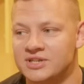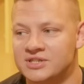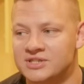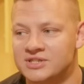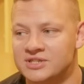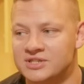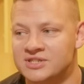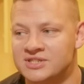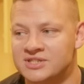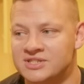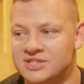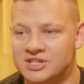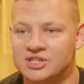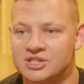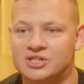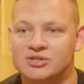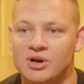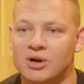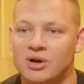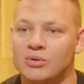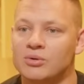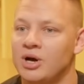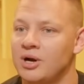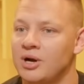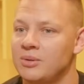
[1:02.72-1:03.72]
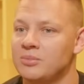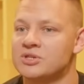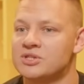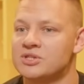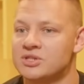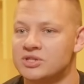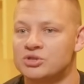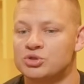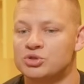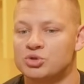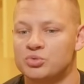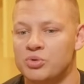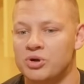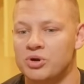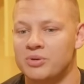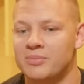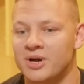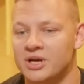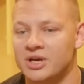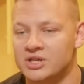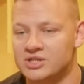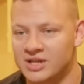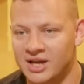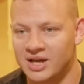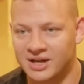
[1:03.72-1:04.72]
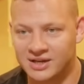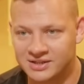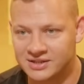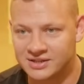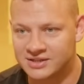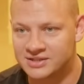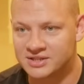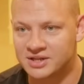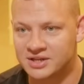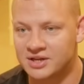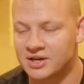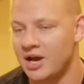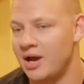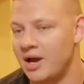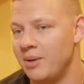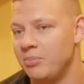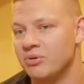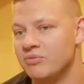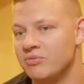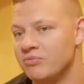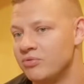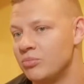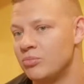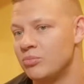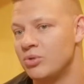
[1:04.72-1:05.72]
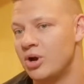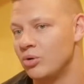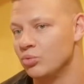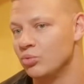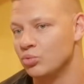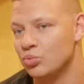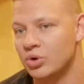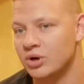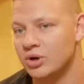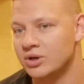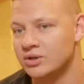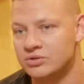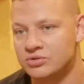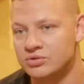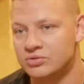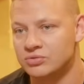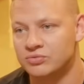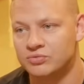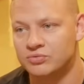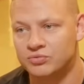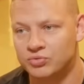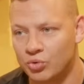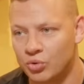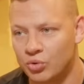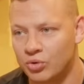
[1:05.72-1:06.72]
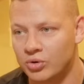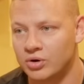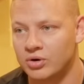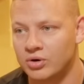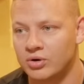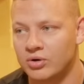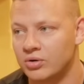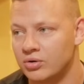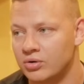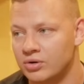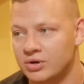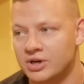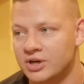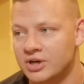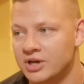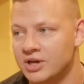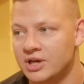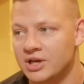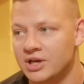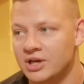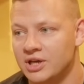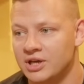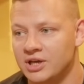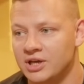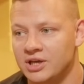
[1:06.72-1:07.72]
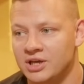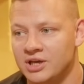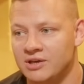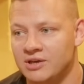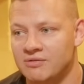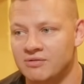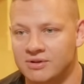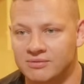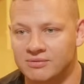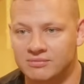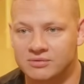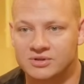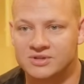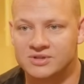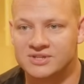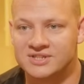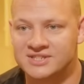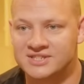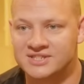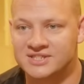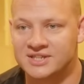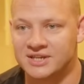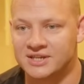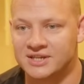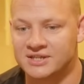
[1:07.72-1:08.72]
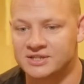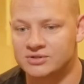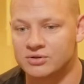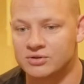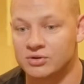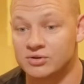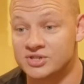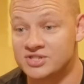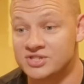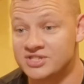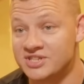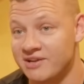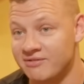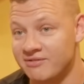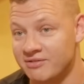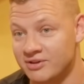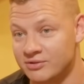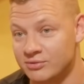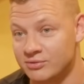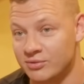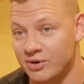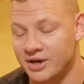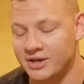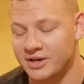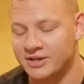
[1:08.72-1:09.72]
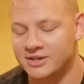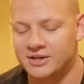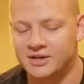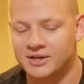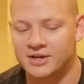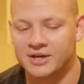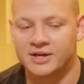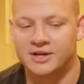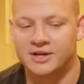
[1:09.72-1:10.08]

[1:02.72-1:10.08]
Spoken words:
It's a six-round arm wrestling super match. A lot of things can happen from round one to four, or even to the sixth or seventh, right?